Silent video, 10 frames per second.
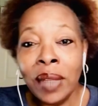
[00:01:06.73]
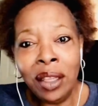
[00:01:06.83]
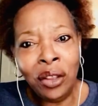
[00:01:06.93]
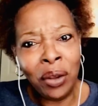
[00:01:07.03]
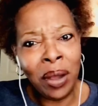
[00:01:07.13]

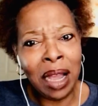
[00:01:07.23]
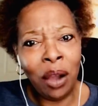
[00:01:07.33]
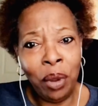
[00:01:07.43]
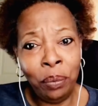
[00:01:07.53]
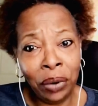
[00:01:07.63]
You know how
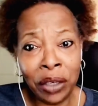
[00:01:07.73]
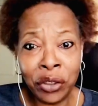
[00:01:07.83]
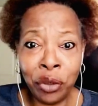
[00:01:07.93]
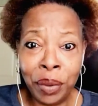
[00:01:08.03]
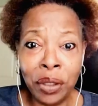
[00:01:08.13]
when
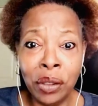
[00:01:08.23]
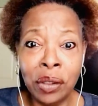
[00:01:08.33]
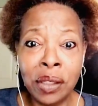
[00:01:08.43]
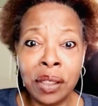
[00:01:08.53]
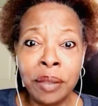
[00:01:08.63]
pressure
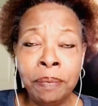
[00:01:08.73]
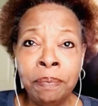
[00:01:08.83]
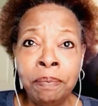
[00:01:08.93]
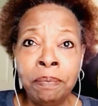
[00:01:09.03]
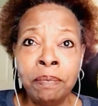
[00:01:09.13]
builds
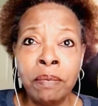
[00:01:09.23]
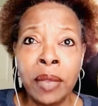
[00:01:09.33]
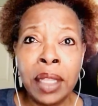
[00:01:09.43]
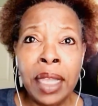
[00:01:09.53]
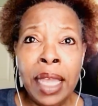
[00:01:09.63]

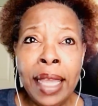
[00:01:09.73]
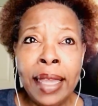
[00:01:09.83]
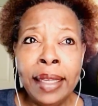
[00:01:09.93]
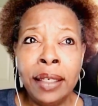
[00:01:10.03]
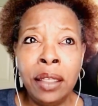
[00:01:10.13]

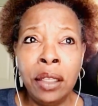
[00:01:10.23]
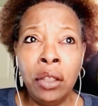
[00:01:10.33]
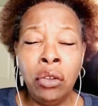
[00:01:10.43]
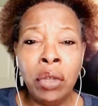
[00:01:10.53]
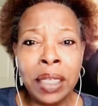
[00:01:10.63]
and
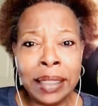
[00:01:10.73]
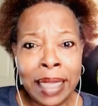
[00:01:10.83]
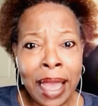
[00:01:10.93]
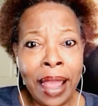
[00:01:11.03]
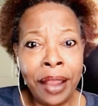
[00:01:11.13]
you get
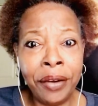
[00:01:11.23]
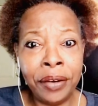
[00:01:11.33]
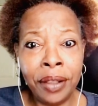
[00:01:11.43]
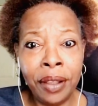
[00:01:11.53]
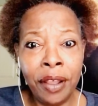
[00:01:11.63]

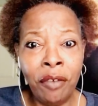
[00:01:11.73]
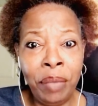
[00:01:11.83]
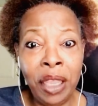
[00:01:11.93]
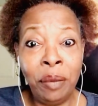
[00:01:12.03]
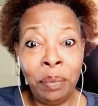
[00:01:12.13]
tired of
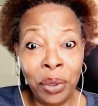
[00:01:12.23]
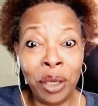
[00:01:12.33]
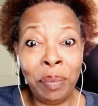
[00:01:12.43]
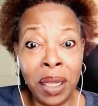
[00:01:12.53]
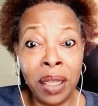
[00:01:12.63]
being put
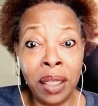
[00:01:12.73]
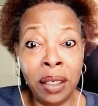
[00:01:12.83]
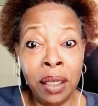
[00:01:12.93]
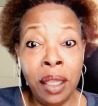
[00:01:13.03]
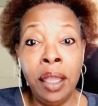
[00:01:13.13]
upon
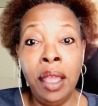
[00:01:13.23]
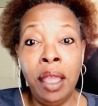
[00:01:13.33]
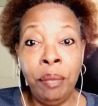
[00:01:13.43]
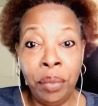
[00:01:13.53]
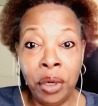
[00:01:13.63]

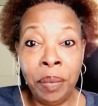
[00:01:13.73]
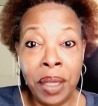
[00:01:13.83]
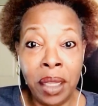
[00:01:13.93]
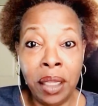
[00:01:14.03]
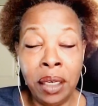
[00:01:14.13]
and put
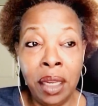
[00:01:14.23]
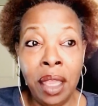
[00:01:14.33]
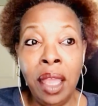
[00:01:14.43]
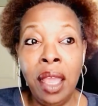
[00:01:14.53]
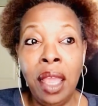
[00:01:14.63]
upon,
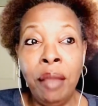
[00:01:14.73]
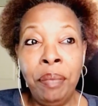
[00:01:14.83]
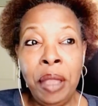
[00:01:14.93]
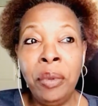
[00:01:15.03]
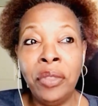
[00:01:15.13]
and
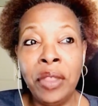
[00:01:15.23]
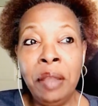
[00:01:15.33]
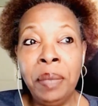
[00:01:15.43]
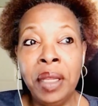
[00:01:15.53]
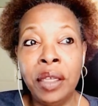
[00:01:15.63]
people
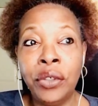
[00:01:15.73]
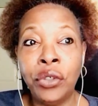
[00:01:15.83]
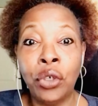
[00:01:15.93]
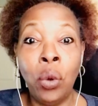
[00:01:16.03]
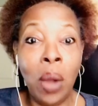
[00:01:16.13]
think because
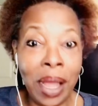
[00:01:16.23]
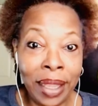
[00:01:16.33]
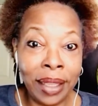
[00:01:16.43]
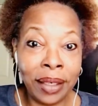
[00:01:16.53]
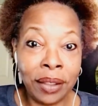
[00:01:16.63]
you're
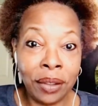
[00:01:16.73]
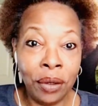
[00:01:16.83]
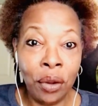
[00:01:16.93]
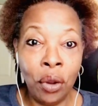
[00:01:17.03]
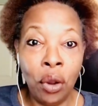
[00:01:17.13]
quiet
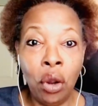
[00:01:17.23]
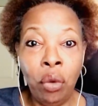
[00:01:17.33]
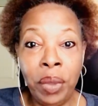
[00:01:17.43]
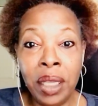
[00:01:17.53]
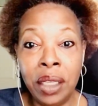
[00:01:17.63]
or
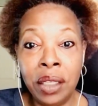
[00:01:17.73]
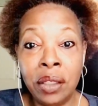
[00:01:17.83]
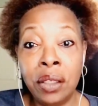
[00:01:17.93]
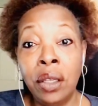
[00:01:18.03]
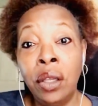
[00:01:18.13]

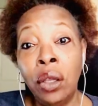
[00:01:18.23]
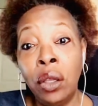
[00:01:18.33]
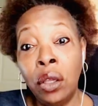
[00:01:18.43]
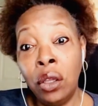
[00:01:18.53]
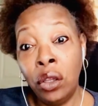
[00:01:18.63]
because
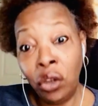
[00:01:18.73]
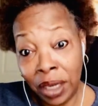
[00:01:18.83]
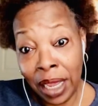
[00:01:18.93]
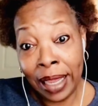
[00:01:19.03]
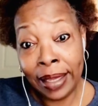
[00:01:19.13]
you're
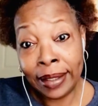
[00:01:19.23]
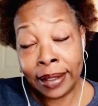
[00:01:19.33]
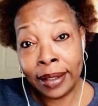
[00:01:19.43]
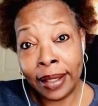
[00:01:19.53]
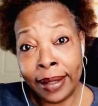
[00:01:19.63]

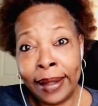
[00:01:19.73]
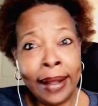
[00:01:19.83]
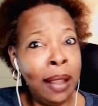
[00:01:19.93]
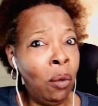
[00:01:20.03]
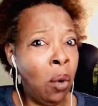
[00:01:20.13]
nice that they
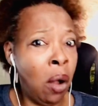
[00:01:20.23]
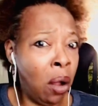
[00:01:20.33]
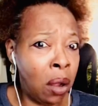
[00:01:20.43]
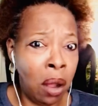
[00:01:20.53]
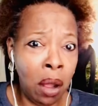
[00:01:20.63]
can
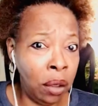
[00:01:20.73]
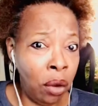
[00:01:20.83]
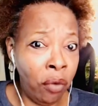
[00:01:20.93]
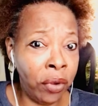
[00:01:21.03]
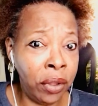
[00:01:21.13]
walk all
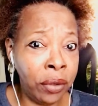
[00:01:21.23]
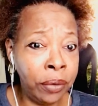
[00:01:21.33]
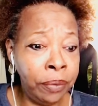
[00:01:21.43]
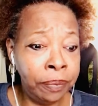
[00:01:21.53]
over you?